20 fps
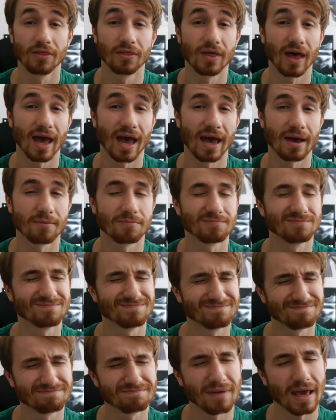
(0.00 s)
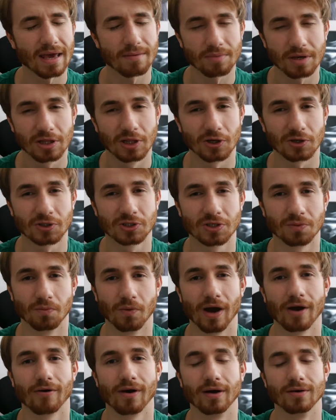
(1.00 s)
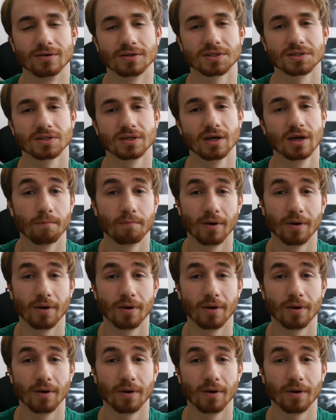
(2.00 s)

then maybe look somewhere else.